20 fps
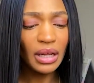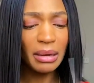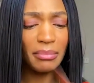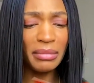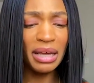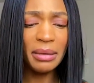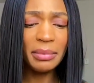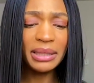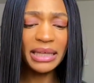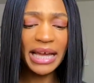
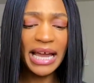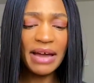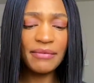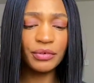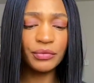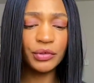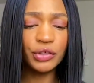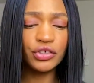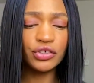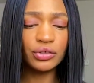Maybe they
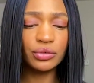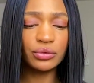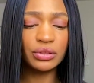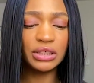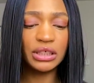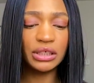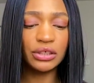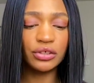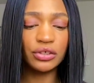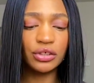have original
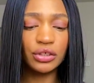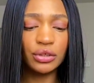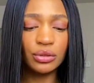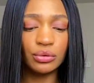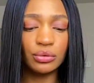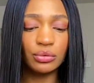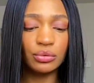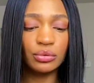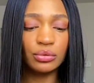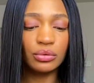scents
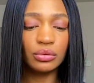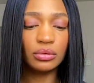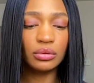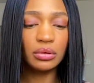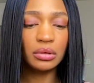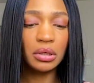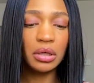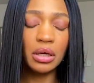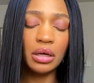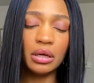too.
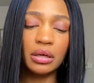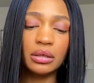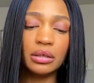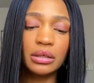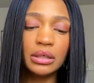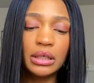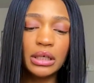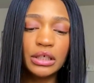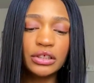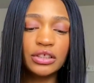Huh.
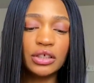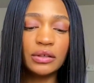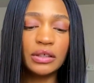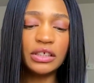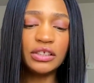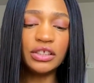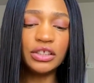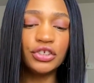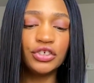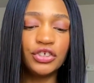So
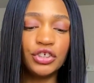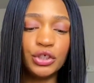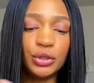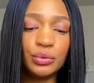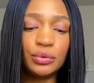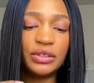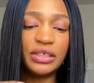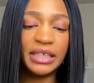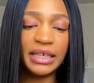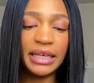this is
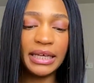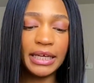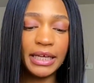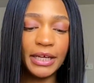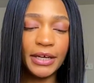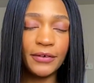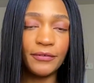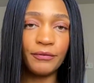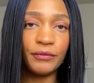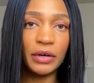
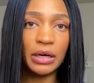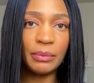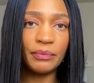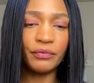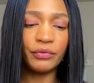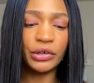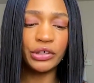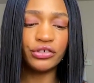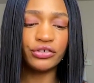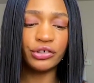Utique
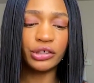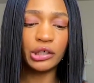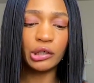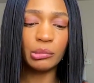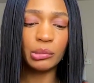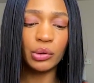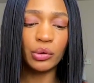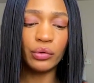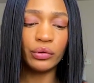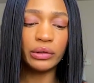from
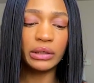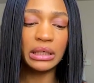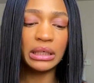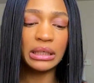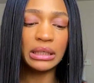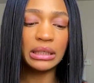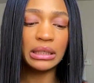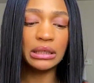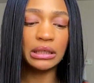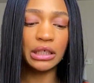Frederico
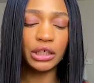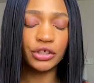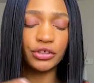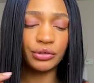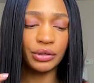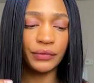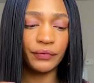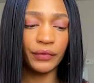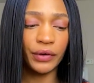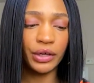Mahora
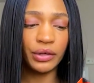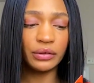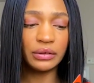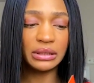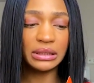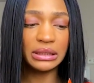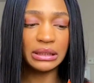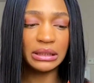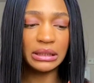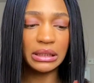Luxury
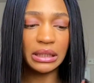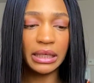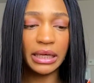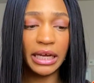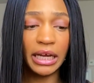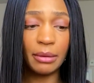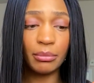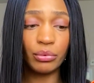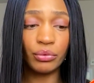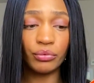Fragrances,
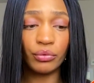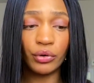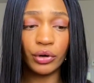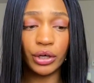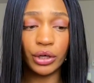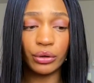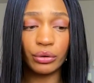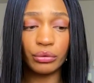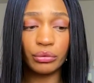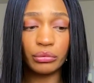Amber
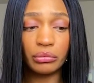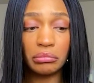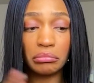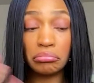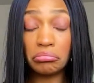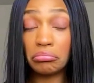Royal.